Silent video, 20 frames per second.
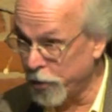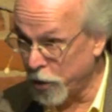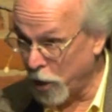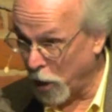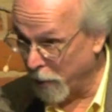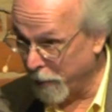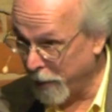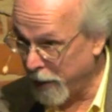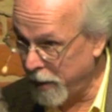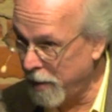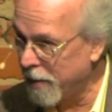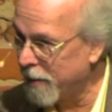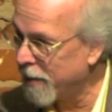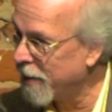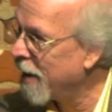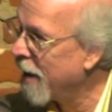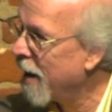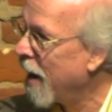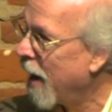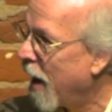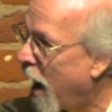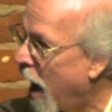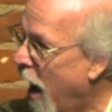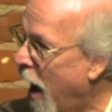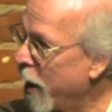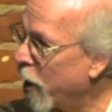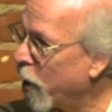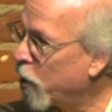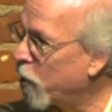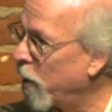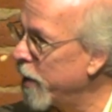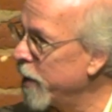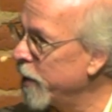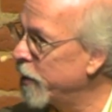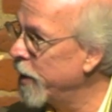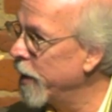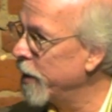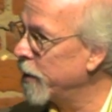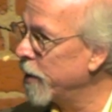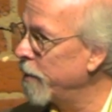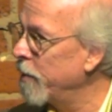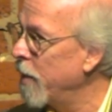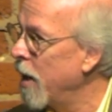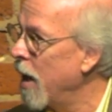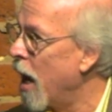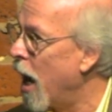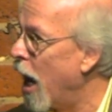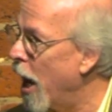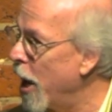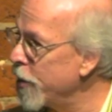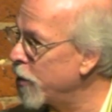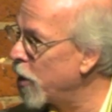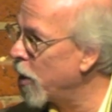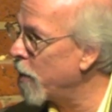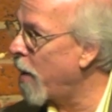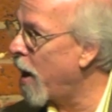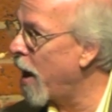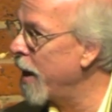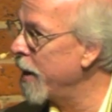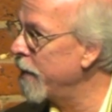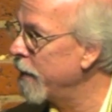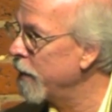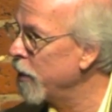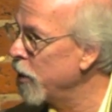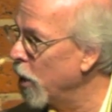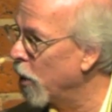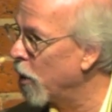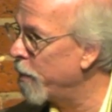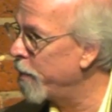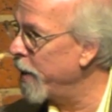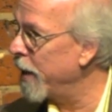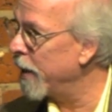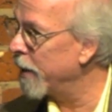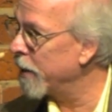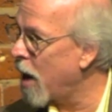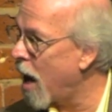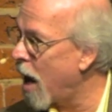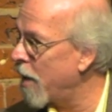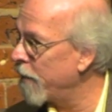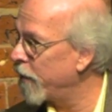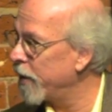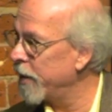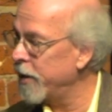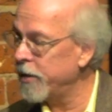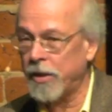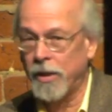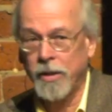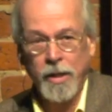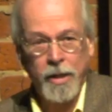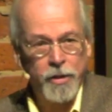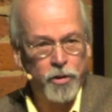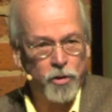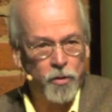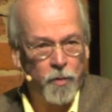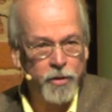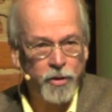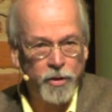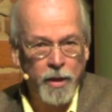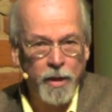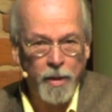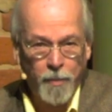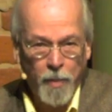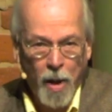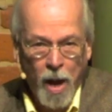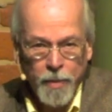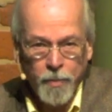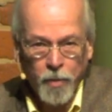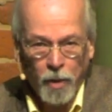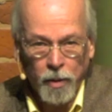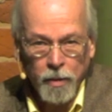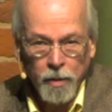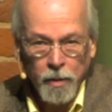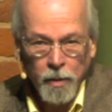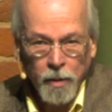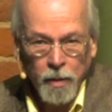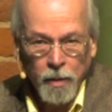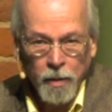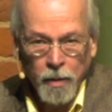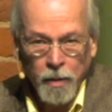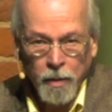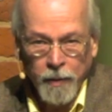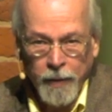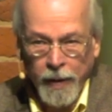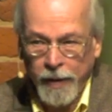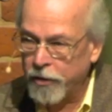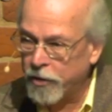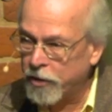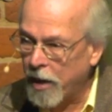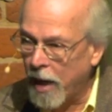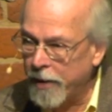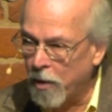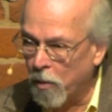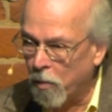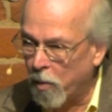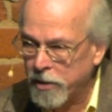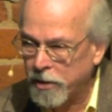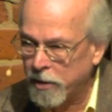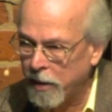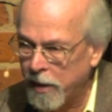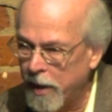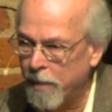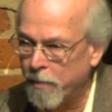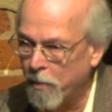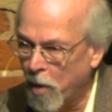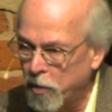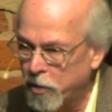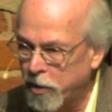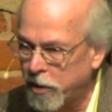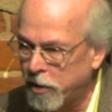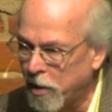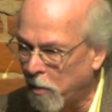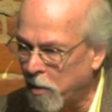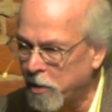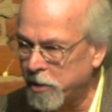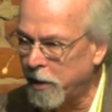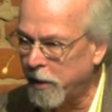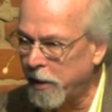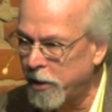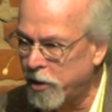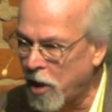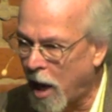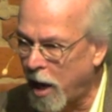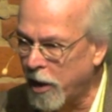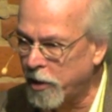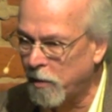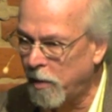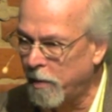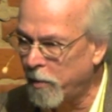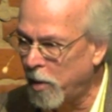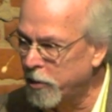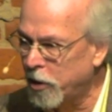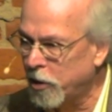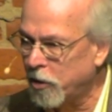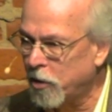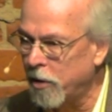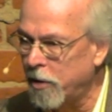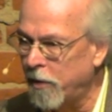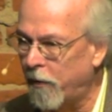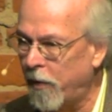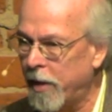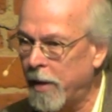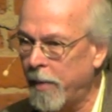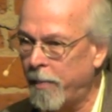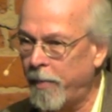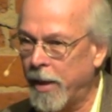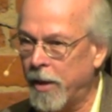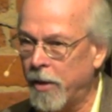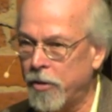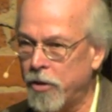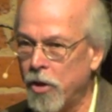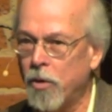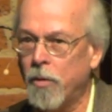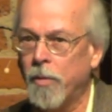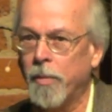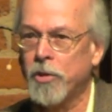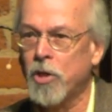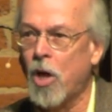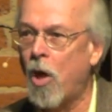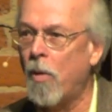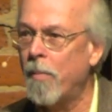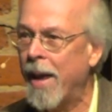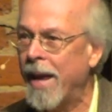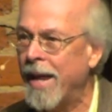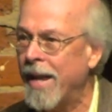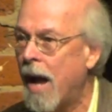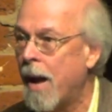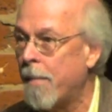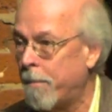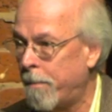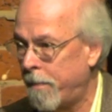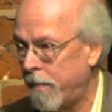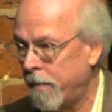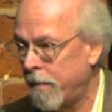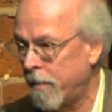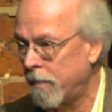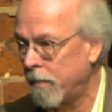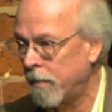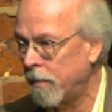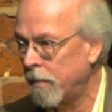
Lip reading: German, higher criticism undermined European confidence in the historicity of the Bible. They decided there wasn't any Moses, there wasn't any Joshua. Moses couldn't have written the Pentateuch. It was all made up.